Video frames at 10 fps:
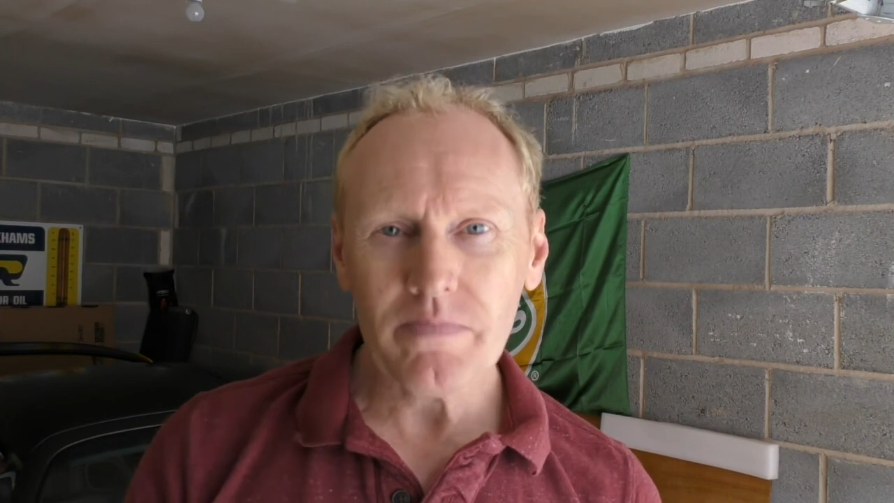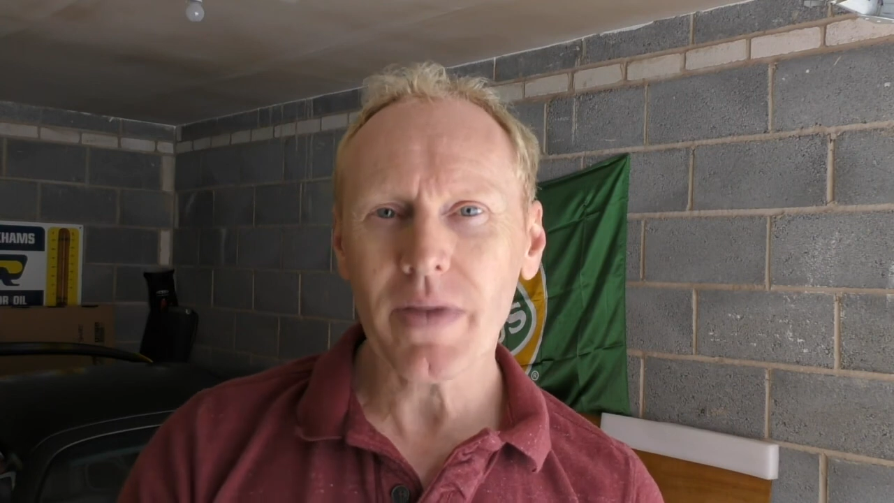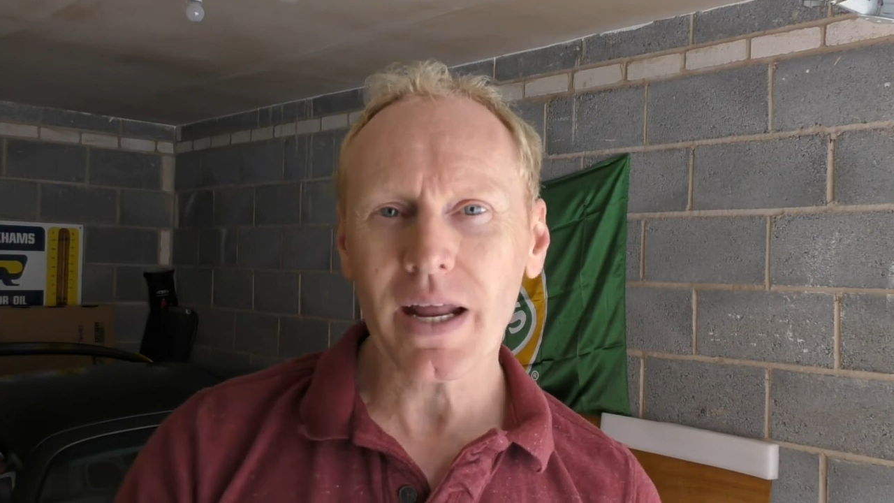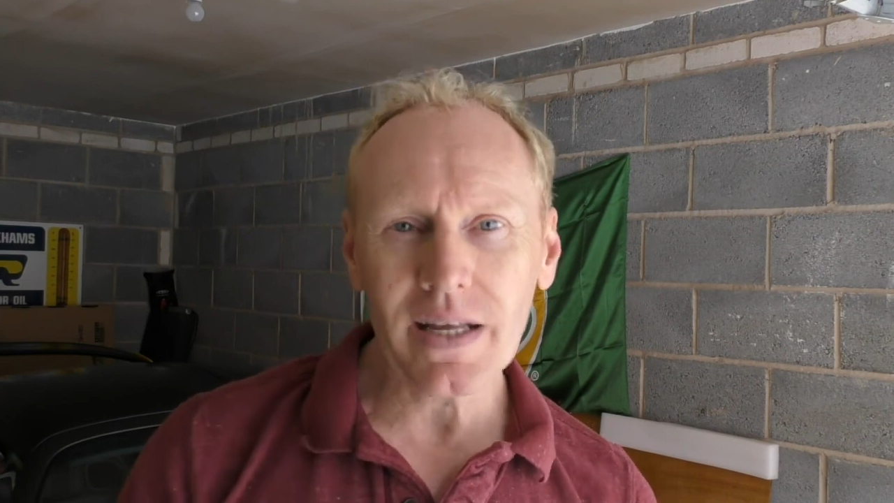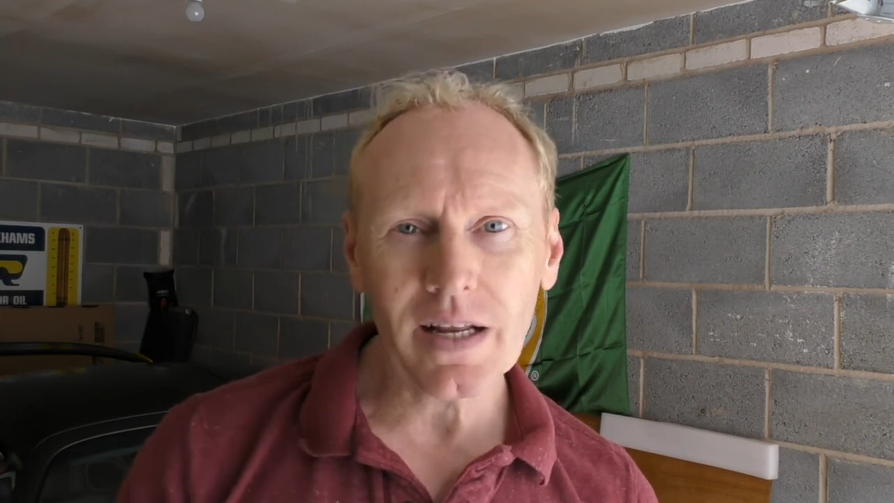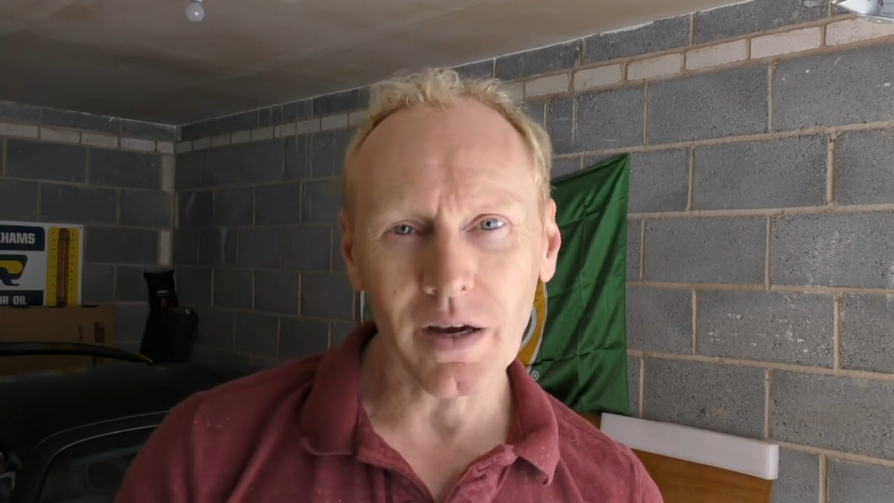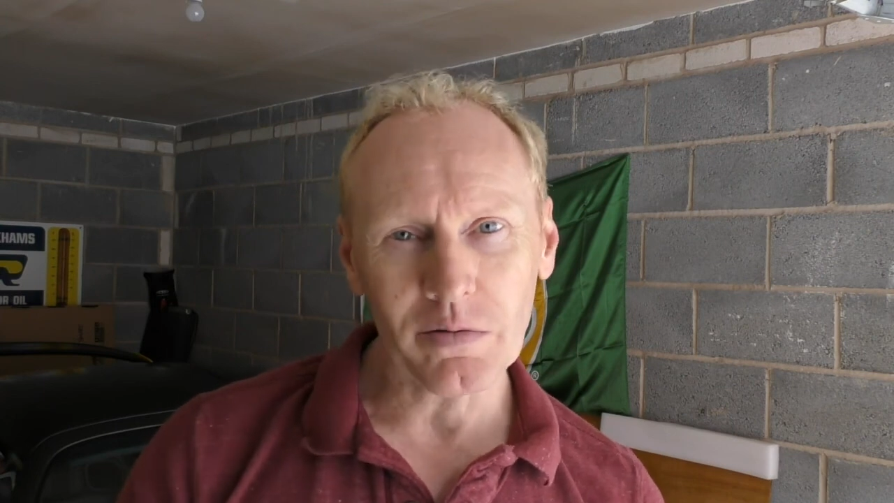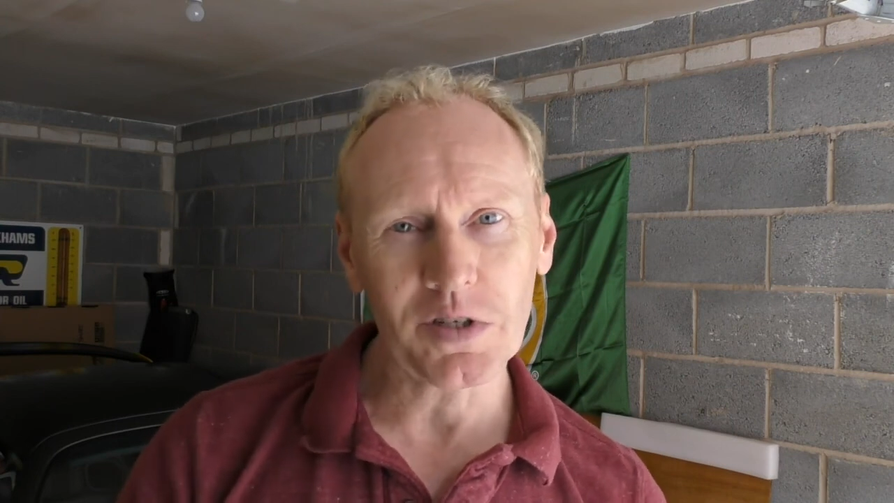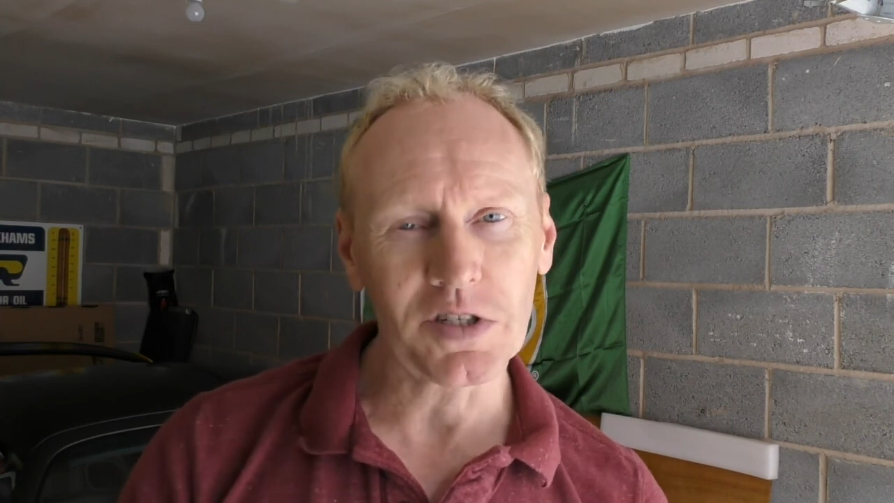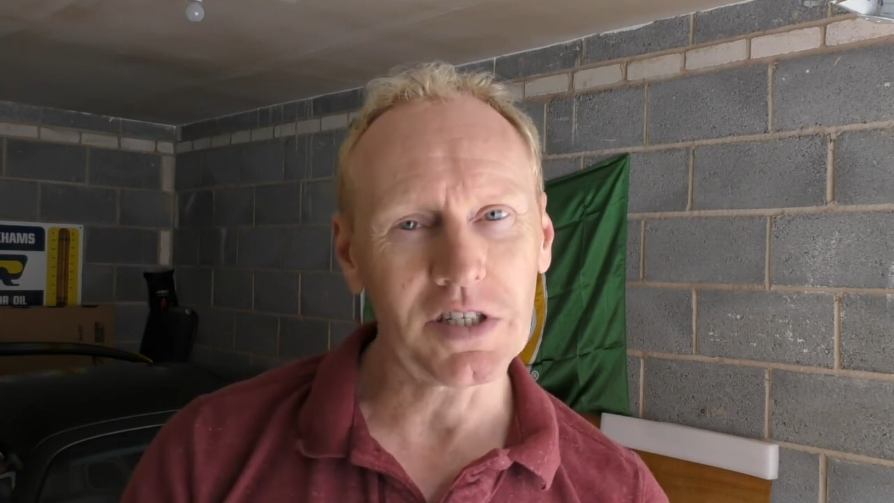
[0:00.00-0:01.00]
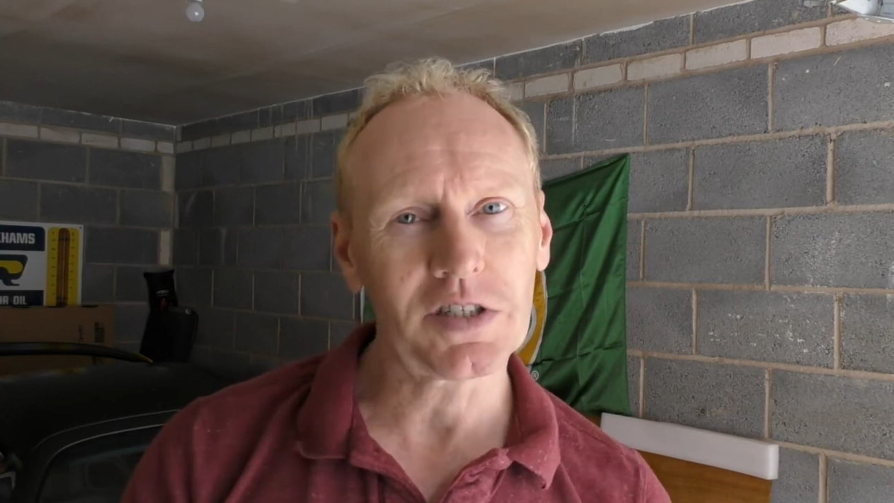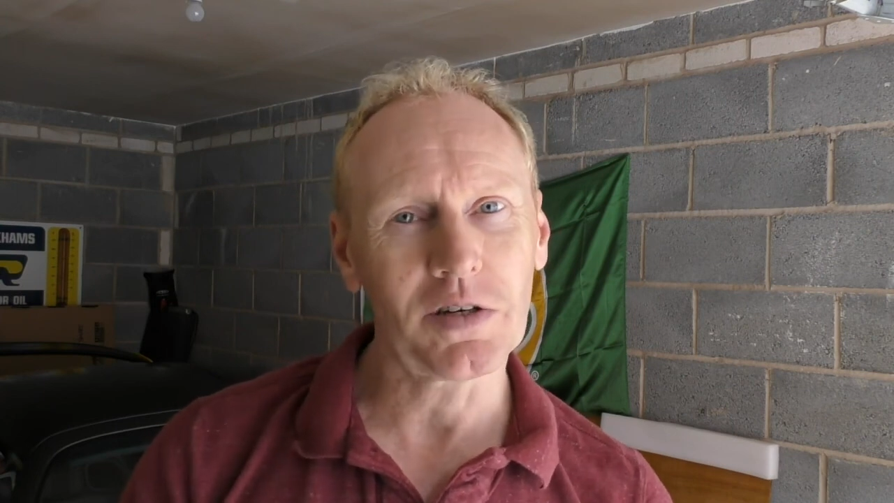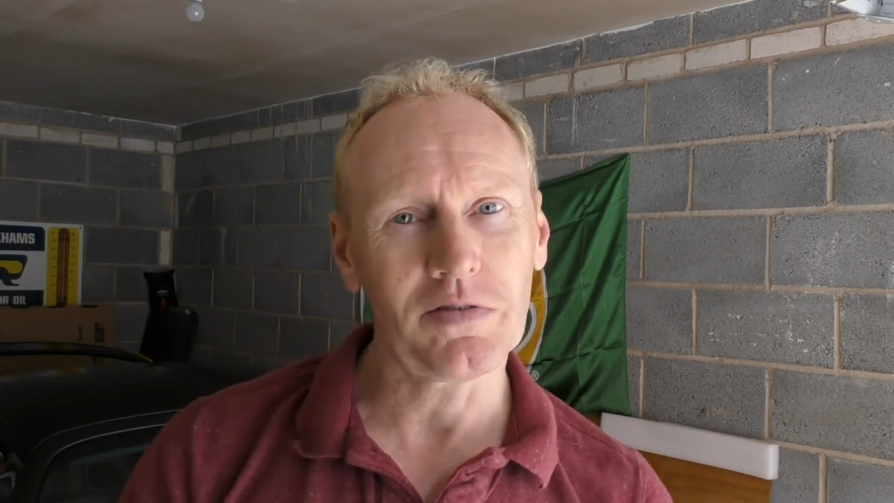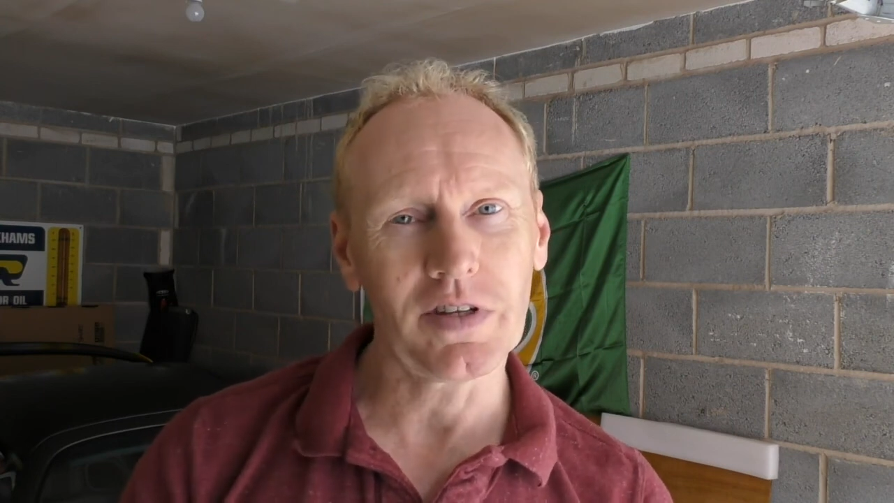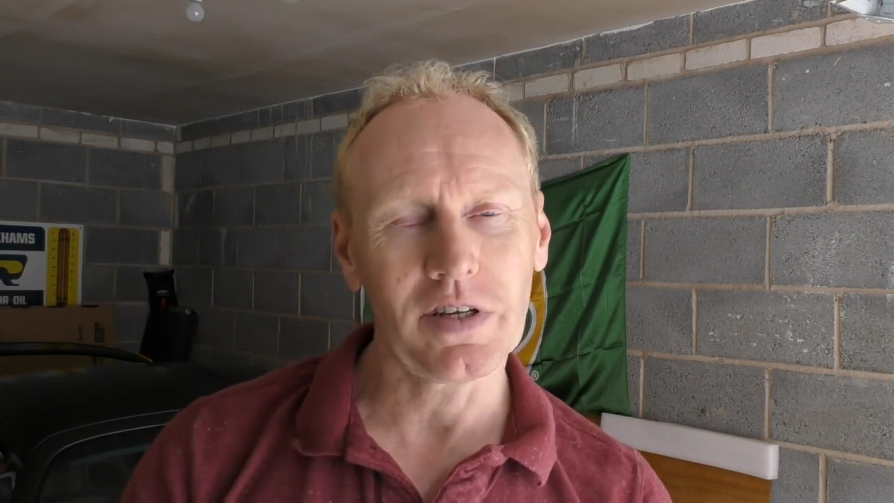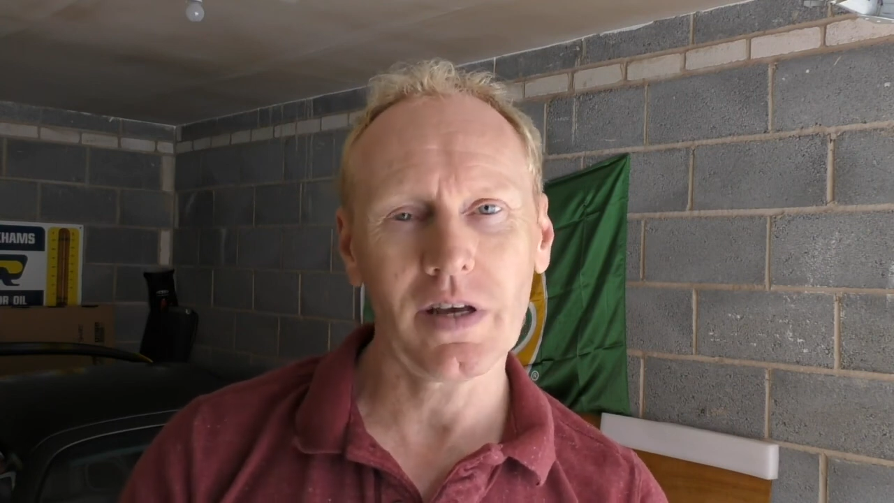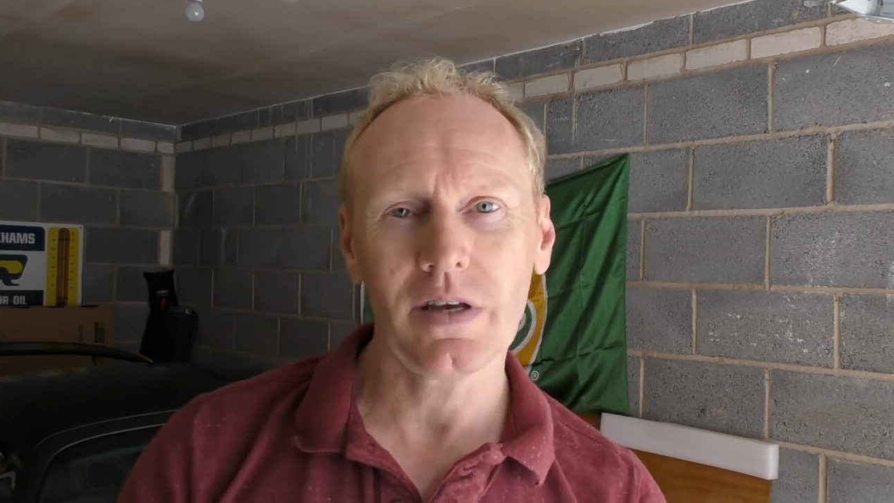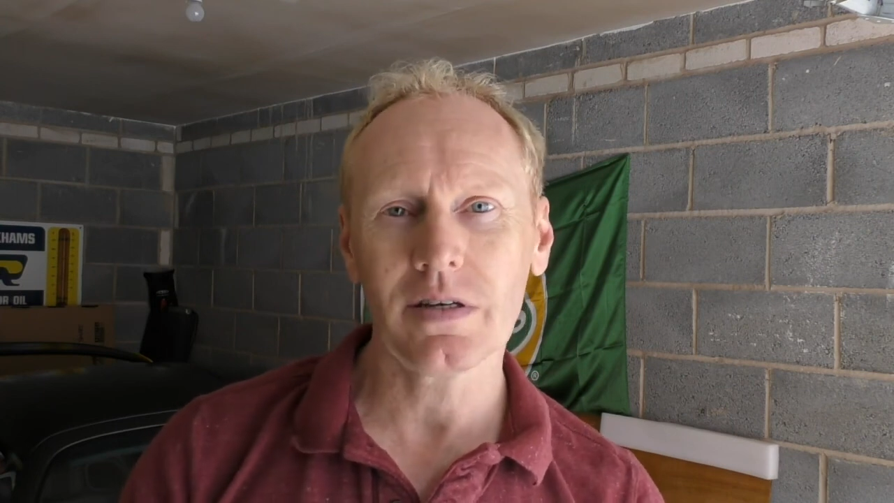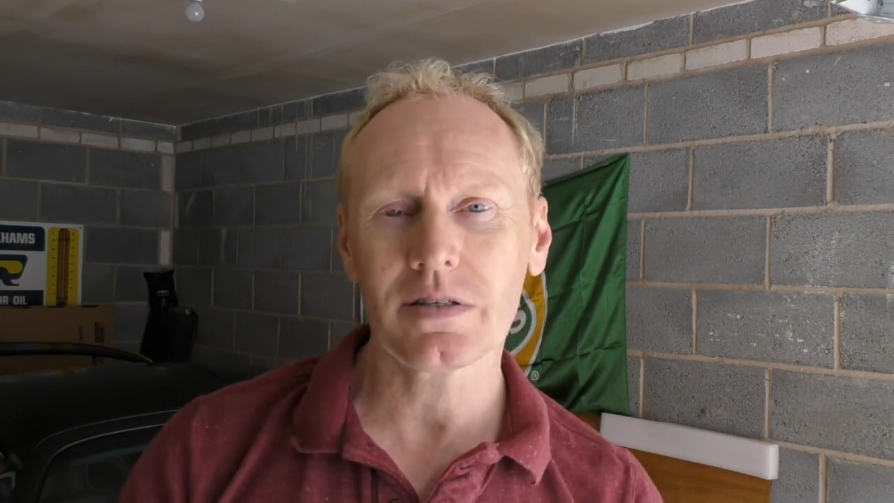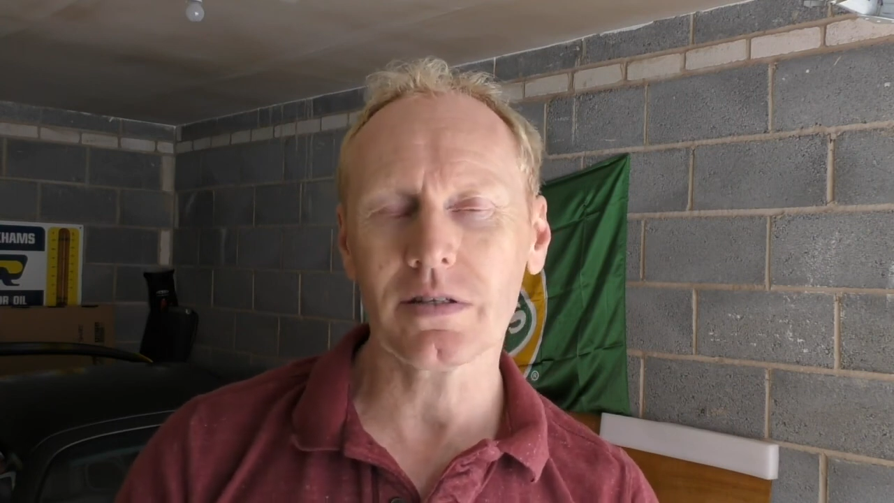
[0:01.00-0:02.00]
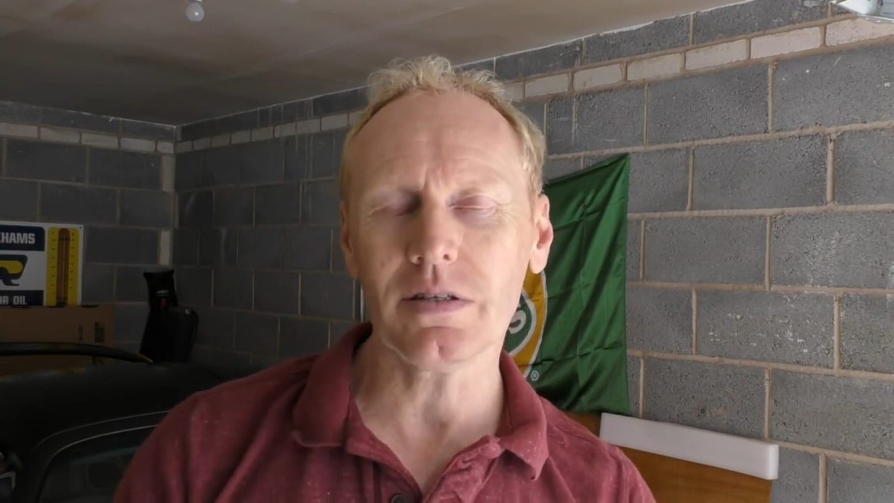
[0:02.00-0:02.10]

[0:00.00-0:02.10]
Lotuses over the years,